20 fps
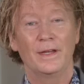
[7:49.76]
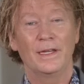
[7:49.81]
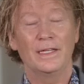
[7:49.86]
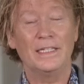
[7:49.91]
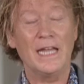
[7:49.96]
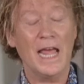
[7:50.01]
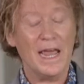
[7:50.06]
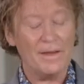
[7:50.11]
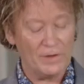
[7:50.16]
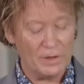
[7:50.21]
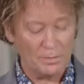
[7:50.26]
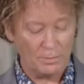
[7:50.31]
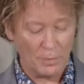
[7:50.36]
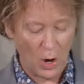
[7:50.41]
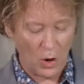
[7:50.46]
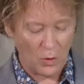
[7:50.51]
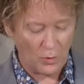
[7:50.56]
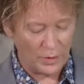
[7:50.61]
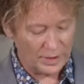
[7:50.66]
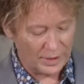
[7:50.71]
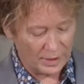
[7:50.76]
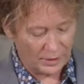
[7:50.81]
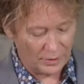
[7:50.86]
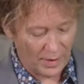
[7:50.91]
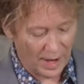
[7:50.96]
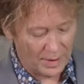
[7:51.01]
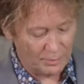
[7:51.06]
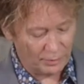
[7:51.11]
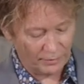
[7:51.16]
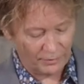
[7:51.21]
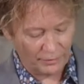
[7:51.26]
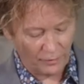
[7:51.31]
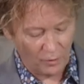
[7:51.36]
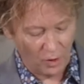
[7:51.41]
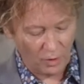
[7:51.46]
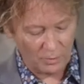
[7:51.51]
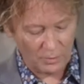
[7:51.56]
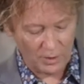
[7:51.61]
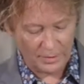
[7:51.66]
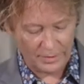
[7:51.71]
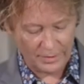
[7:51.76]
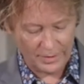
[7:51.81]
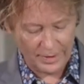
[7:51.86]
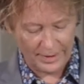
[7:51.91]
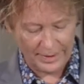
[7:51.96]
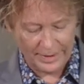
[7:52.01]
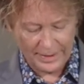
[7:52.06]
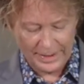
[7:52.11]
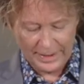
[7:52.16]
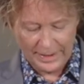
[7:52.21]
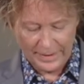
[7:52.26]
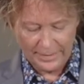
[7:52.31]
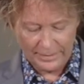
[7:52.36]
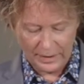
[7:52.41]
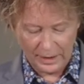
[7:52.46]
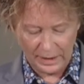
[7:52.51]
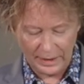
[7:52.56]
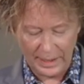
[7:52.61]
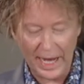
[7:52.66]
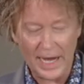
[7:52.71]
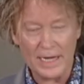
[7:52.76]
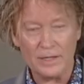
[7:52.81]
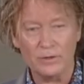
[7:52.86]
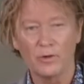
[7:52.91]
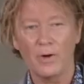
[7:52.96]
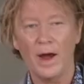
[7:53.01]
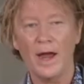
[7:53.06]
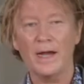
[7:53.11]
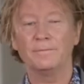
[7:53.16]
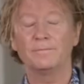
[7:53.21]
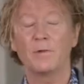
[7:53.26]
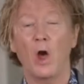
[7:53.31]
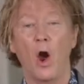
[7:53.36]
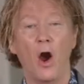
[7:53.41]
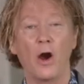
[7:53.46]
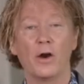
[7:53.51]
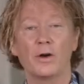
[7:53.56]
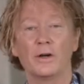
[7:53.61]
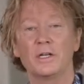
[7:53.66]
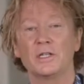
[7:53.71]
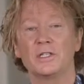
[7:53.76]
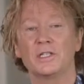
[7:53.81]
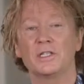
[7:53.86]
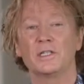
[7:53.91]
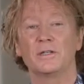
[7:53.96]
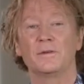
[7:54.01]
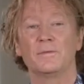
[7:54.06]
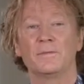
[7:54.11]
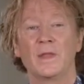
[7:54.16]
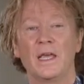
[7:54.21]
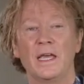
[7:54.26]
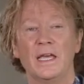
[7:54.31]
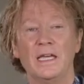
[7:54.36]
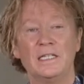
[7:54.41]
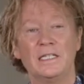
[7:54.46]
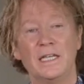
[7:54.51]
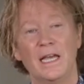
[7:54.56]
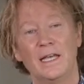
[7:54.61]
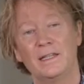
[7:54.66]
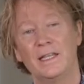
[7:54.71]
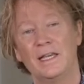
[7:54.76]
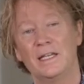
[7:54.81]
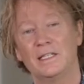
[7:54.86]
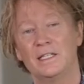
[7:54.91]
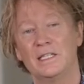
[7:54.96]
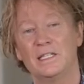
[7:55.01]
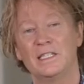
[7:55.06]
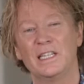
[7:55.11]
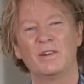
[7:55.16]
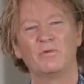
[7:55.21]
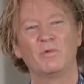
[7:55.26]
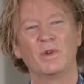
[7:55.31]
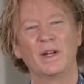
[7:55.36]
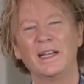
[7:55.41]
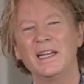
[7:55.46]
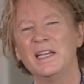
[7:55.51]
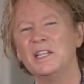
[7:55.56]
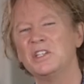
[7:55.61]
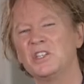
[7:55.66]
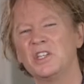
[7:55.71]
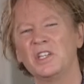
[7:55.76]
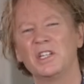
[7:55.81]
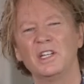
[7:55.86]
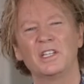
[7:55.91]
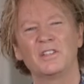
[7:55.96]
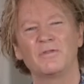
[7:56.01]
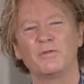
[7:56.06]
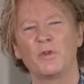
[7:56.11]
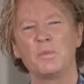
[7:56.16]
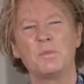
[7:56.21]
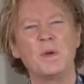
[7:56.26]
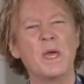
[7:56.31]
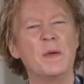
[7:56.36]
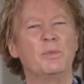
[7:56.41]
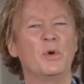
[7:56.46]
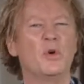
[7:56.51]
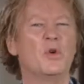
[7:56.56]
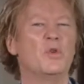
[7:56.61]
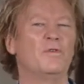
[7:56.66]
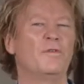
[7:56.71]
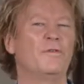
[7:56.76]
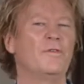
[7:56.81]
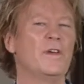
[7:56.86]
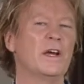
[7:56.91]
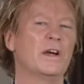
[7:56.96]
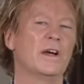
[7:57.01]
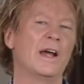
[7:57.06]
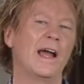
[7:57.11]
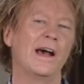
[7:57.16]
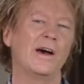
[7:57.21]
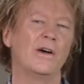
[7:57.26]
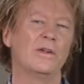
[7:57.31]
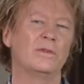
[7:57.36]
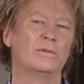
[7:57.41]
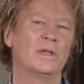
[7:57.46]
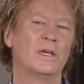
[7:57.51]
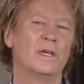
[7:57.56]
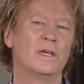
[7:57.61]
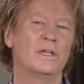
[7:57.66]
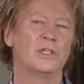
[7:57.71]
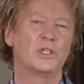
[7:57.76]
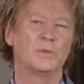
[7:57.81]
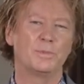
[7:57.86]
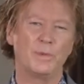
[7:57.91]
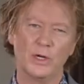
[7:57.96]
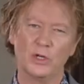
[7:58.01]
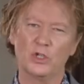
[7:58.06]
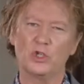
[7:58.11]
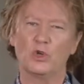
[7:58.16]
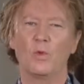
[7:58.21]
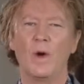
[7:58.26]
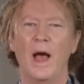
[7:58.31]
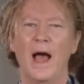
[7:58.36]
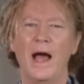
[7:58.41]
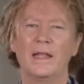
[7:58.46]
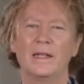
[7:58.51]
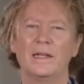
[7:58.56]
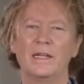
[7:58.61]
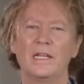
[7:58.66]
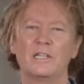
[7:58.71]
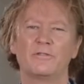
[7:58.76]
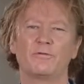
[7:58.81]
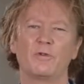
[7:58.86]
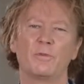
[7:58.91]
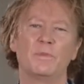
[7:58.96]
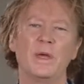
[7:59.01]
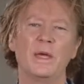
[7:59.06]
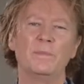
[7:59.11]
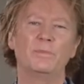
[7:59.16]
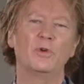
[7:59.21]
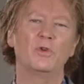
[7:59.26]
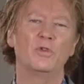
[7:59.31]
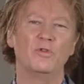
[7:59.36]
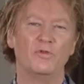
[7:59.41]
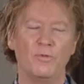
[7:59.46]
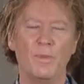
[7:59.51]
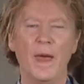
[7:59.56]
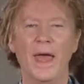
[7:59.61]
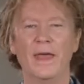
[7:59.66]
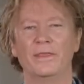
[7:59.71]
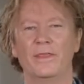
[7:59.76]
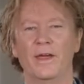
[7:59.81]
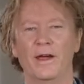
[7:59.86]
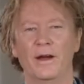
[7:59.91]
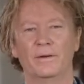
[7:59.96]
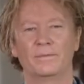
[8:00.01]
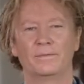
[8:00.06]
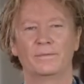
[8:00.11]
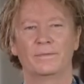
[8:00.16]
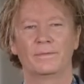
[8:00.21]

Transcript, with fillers: David Bowie, the great performer, the, the late great artist, he said this He said, Religion is for people who fear hell, spirituality is for people who've been there.